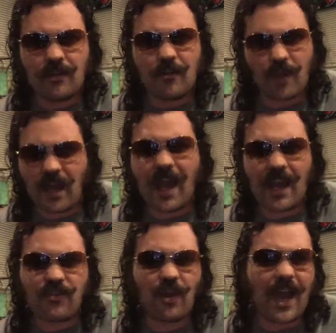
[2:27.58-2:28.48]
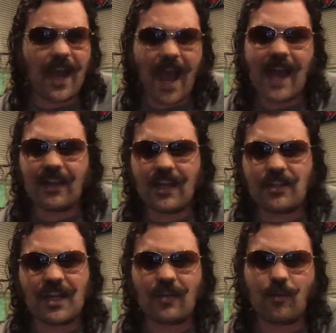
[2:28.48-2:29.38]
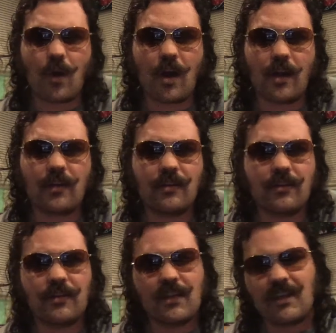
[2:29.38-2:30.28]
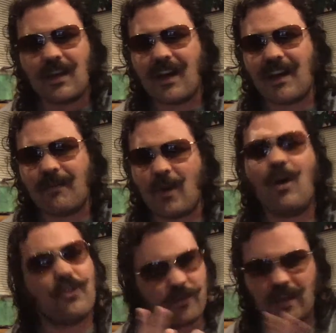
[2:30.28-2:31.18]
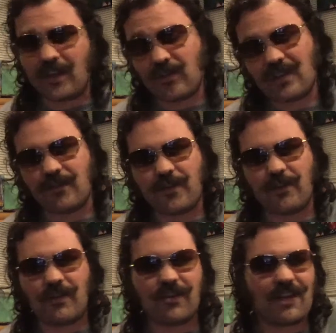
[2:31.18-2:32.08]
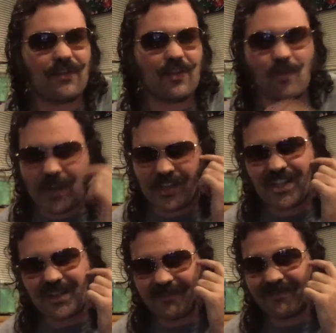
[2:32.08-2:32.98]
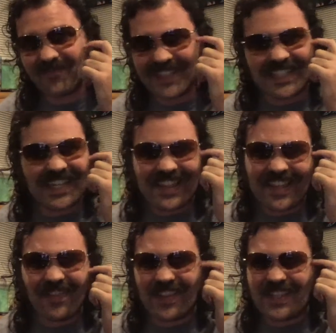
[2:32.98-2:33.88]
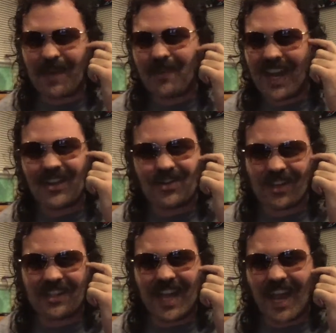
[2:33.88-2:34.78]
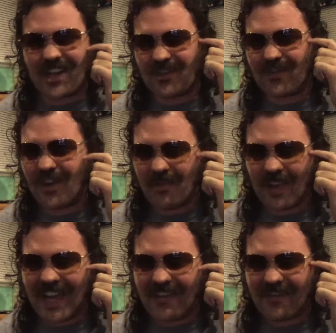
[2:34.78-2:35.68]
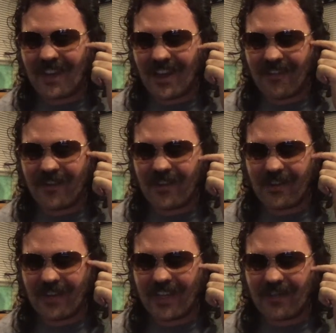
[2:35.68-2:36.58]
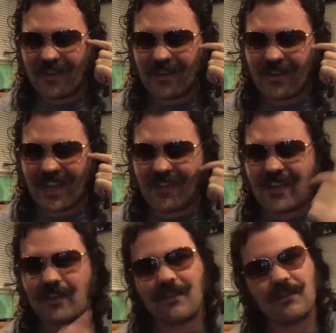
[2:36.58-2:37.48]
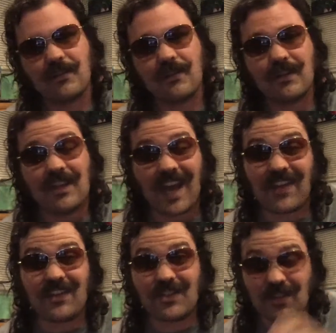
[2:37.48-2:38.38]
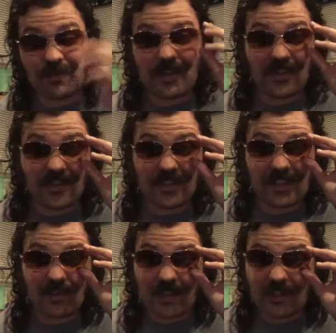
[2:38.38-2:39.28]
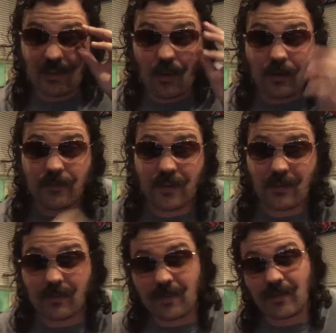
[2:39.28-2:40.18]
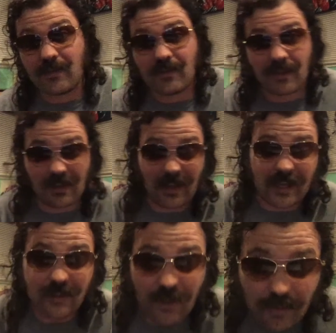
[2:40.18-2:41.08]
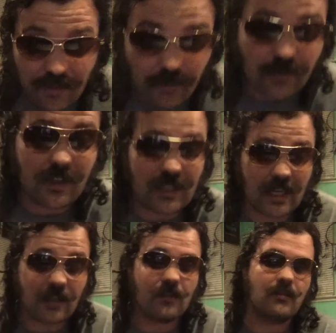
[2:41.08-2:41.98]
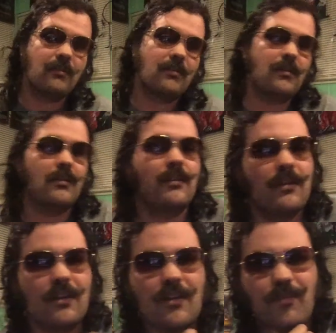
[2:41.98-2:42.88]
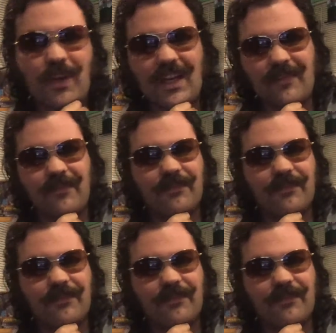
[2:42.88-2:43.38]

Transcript: But I, so I I like James Wan. Um, also, he directed Furious 7, though, which doesn't seem like the type of guy to direct an action film like Fur- like Furious 7. I think just to me, he's stick to directing the horror films because I like those, the ones he did. But